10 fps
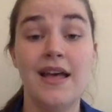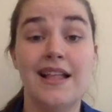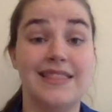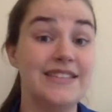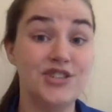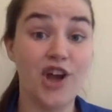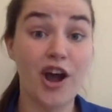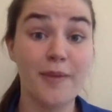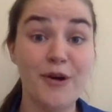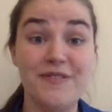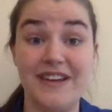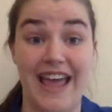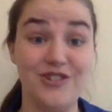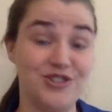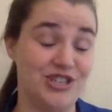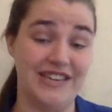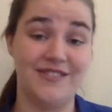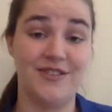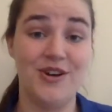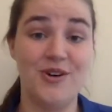Let's talk about energy,
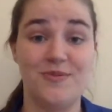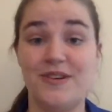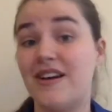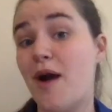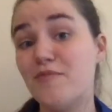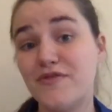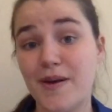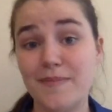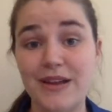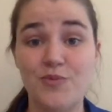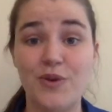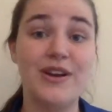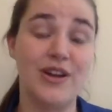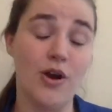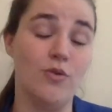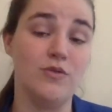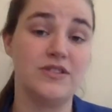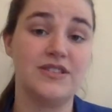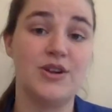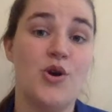where it comes from and where it
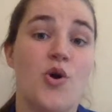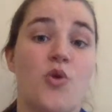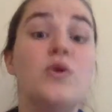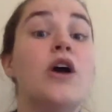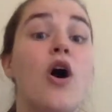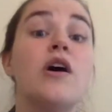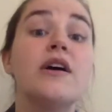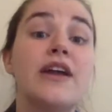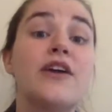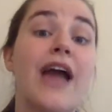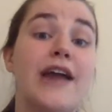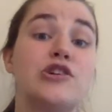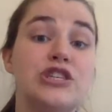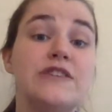goes. We all get our energy